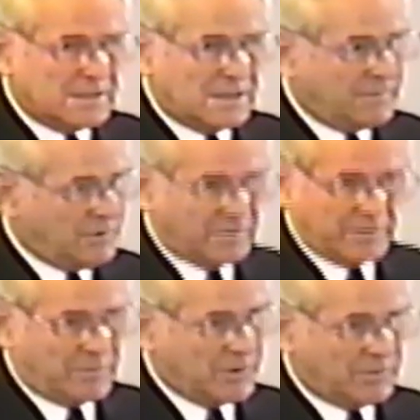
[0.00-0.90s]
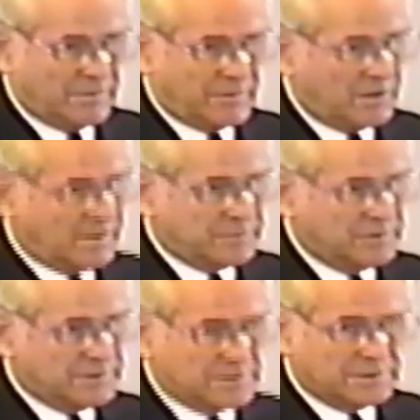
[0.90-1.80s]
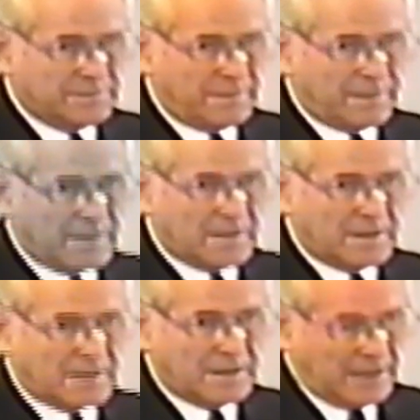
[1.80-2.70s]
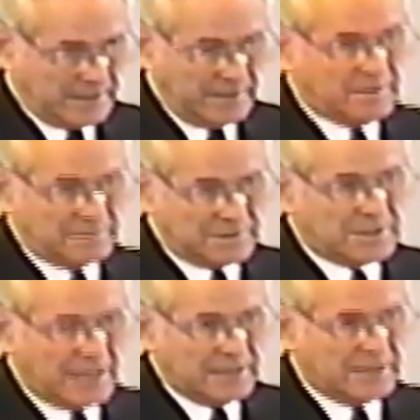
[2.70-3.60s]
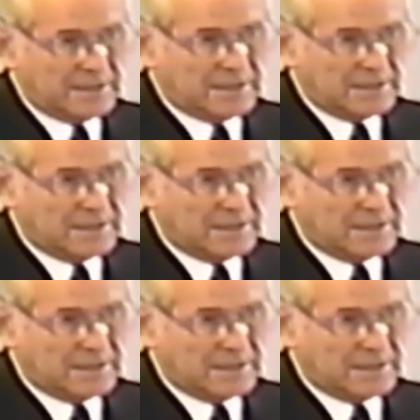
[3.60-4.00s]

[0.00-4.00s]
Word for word: And if you have a burden for loved ones, I can understand it.